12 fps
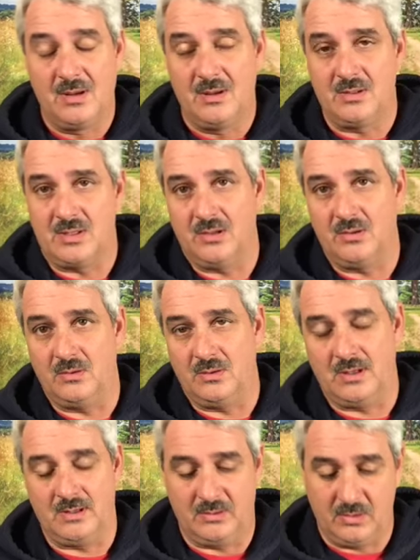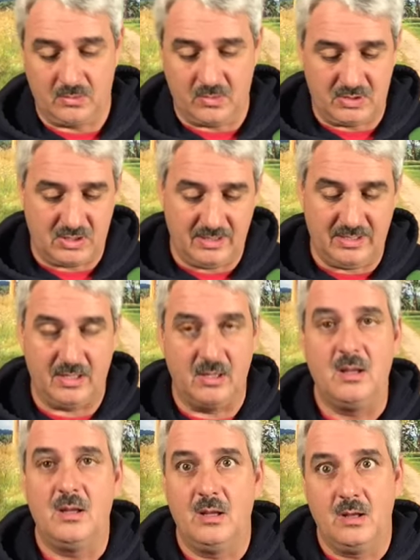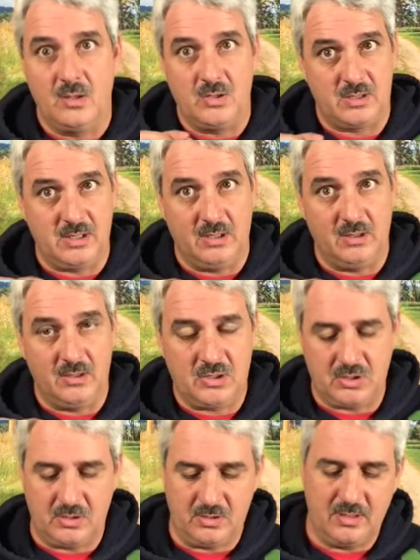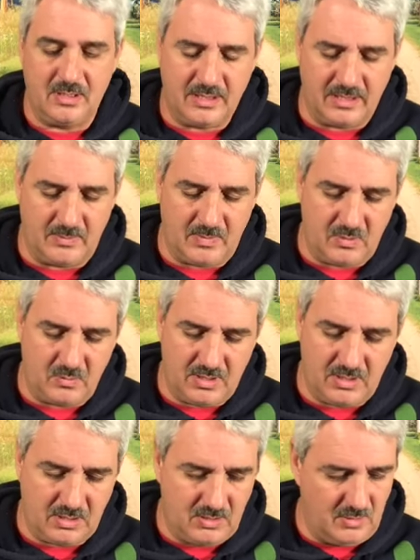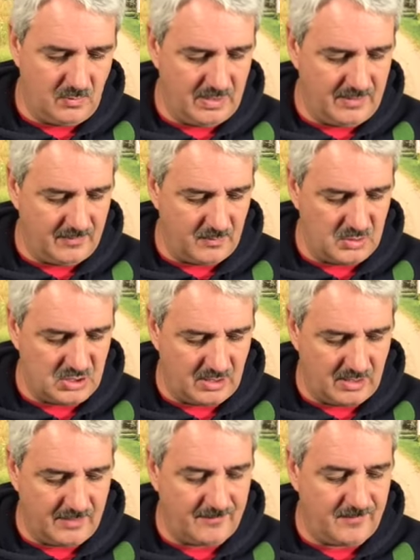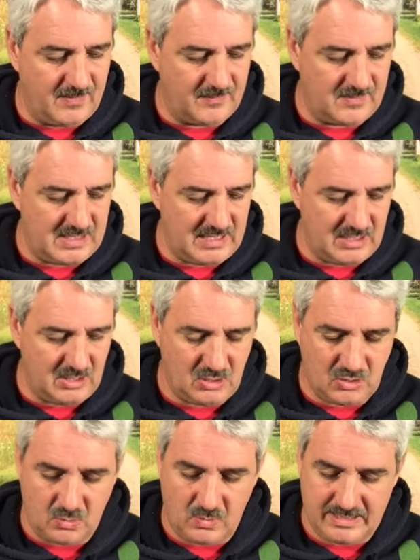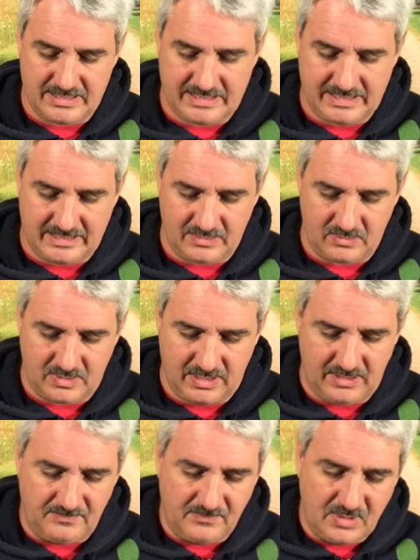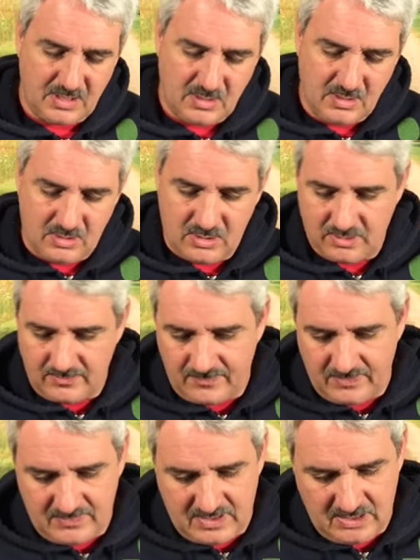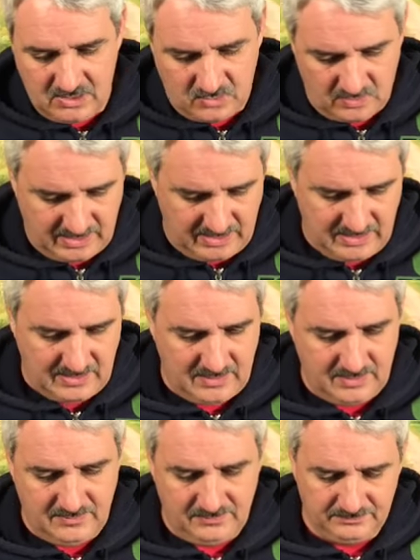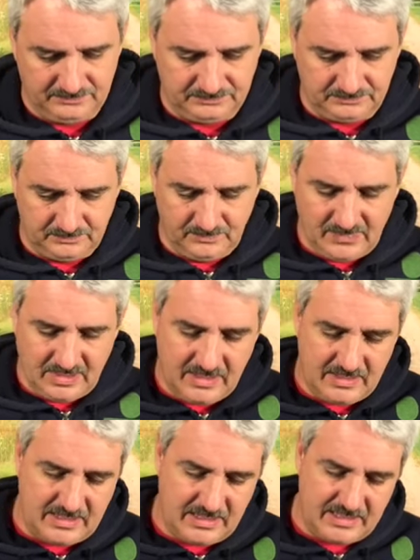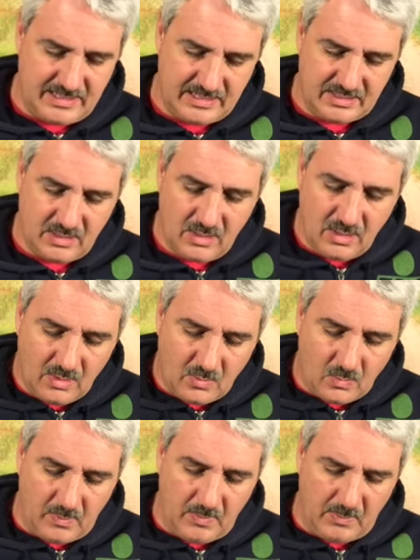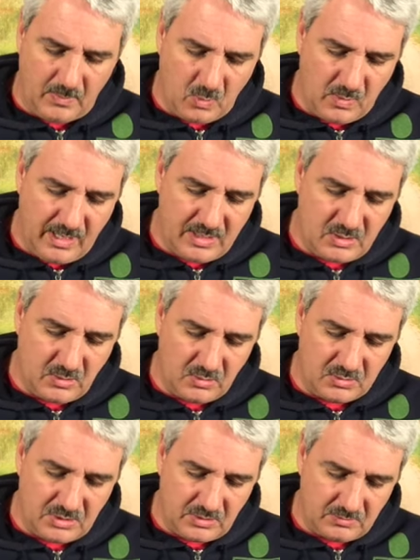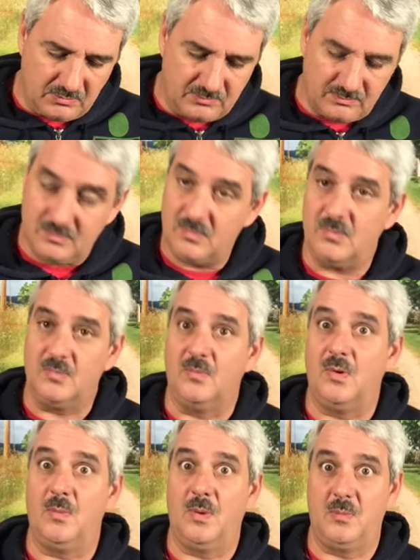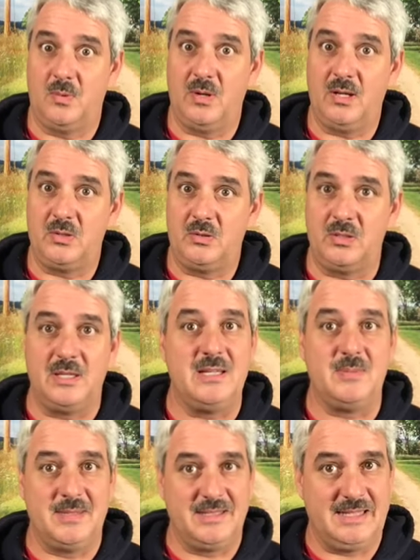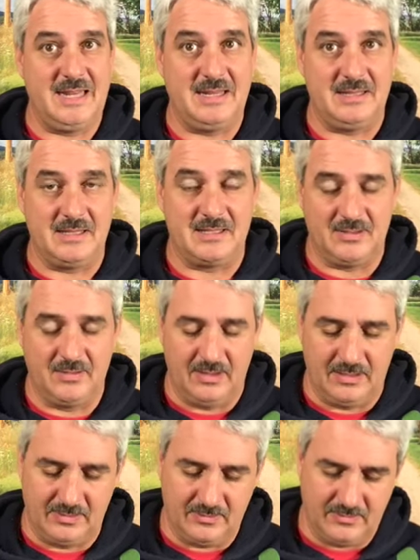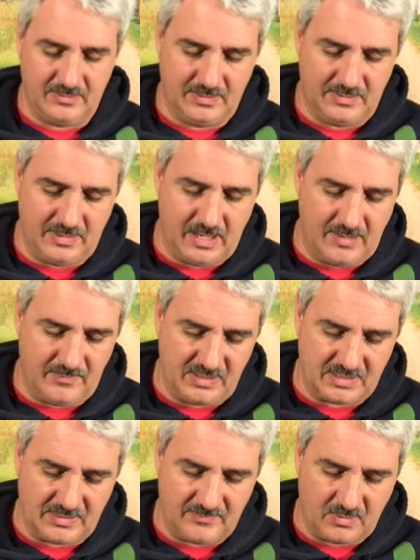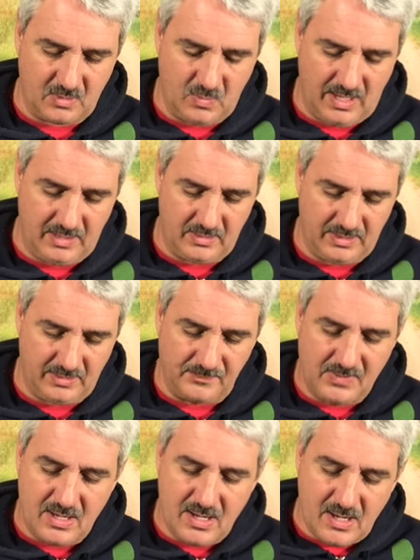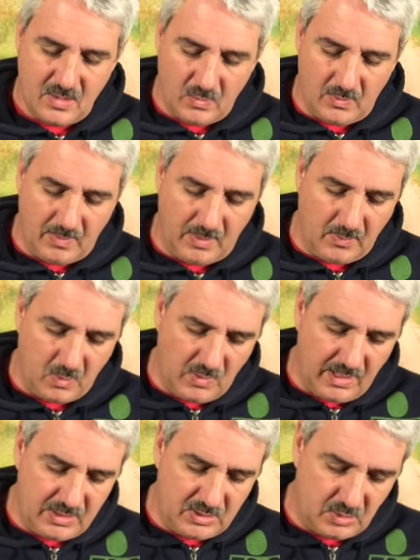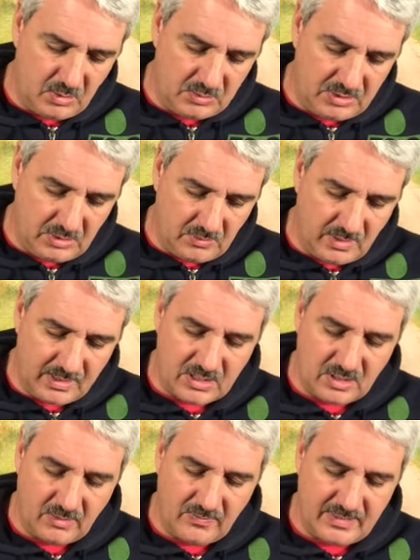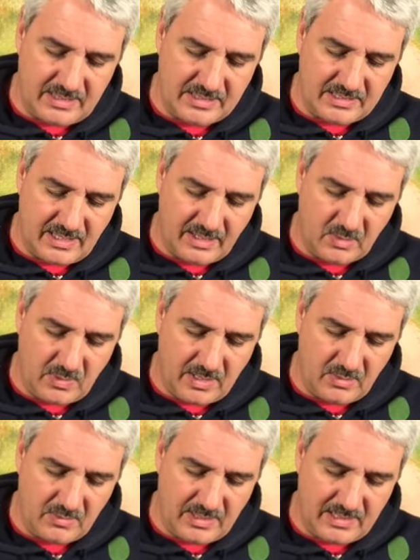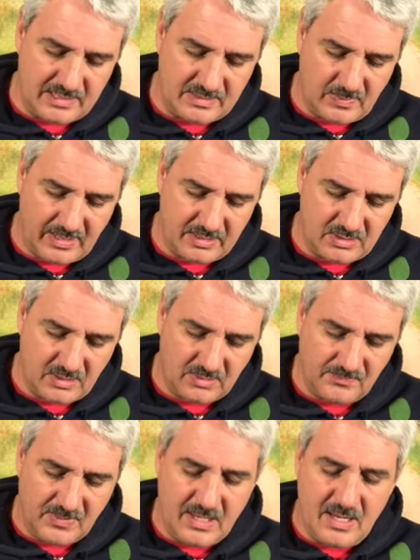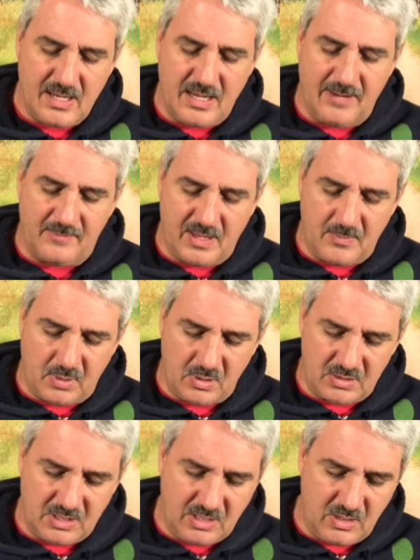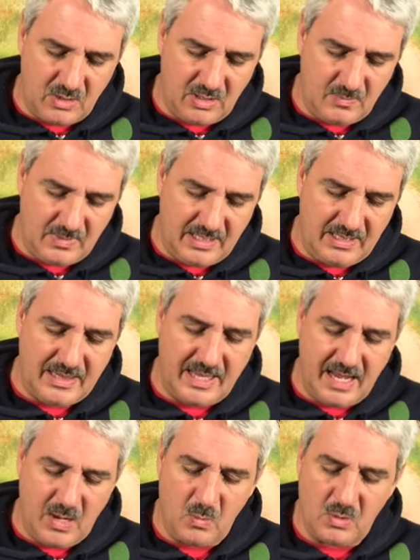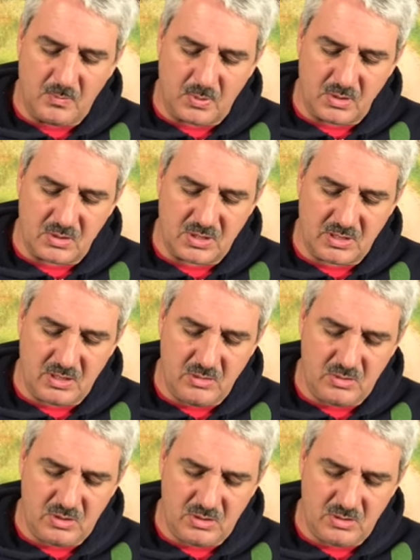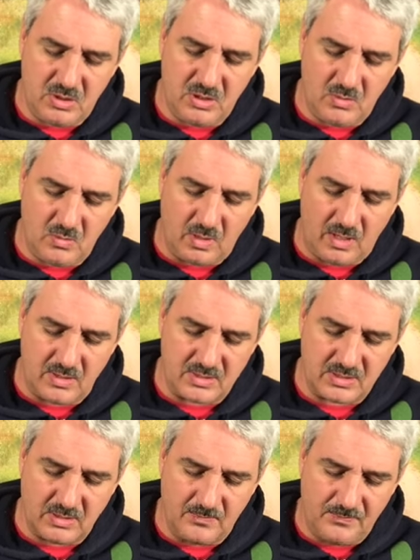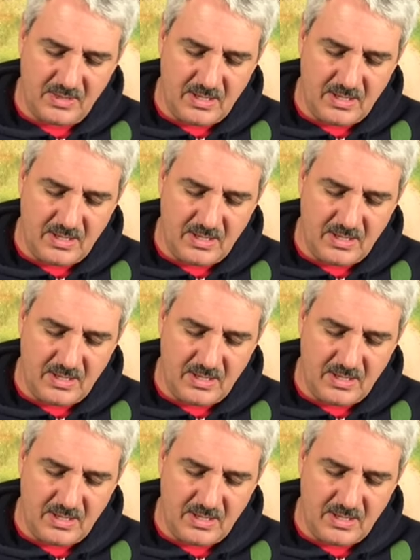So, uh, no question there. Still unsure? Let me read read from John 15, 20, okay? John 15, 20. It says this, remember what I told you. Hmm, remember what I told you. He's been saying this, uh, uh, obviously, for a while here. Remember what I told you. A servant is not greater than his master. If they persecuted me, they will persecute you also.